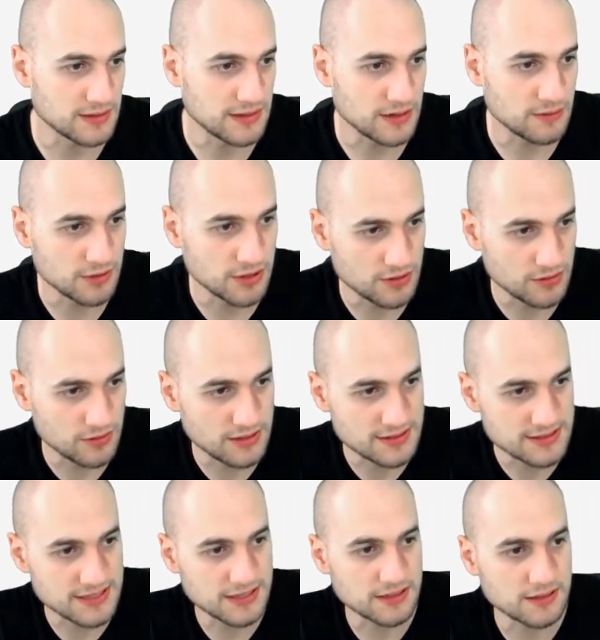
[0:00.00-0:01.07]
Down below, you can
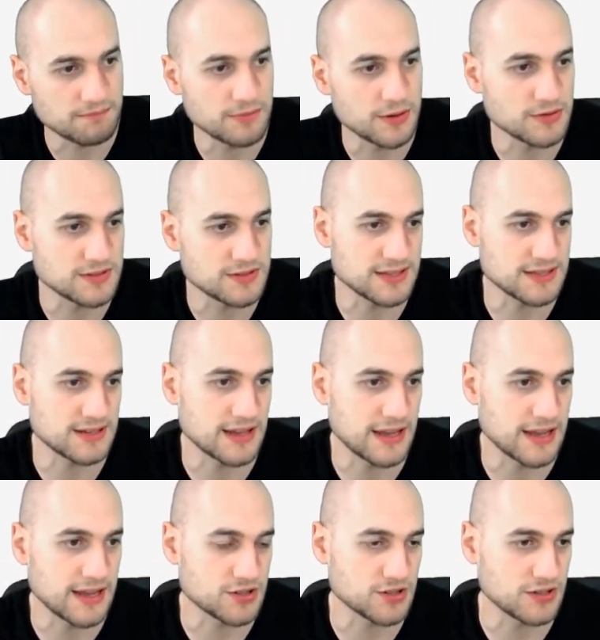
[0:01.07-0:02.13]
see that the post doesn't
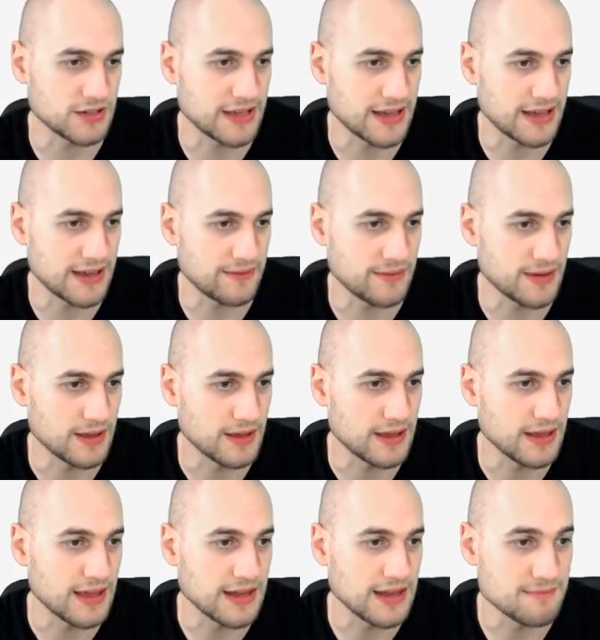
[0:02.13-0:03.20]
actually have
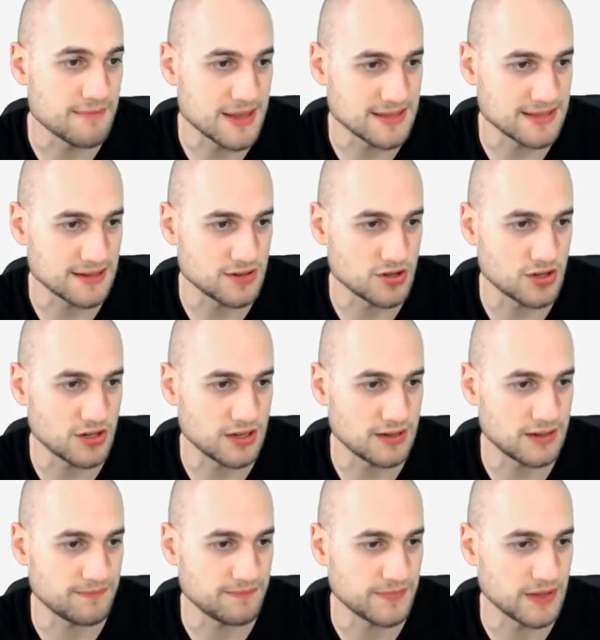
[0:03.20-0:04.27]
any message in
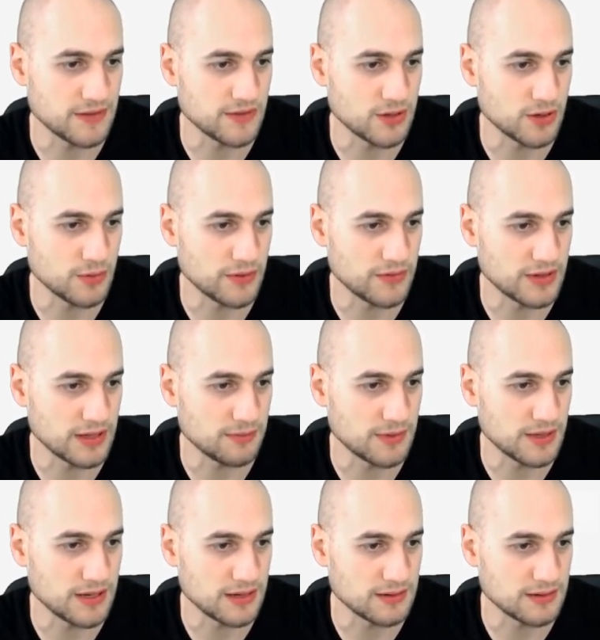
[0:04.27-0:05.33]
it, even though we've typed
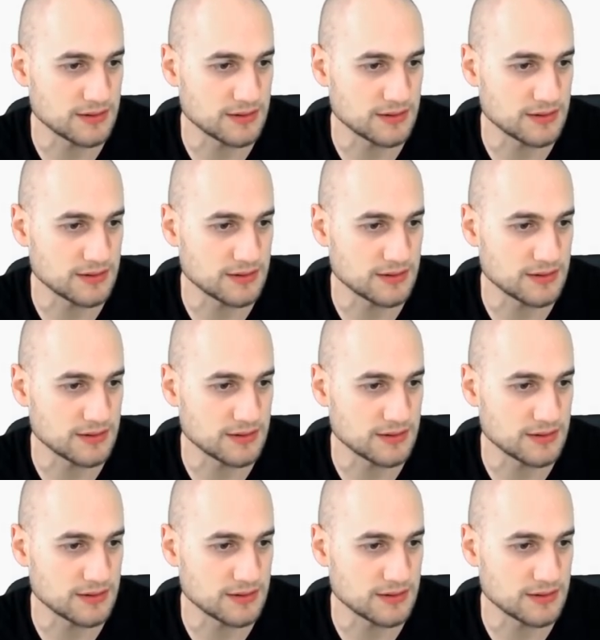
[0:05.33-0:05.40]
it in.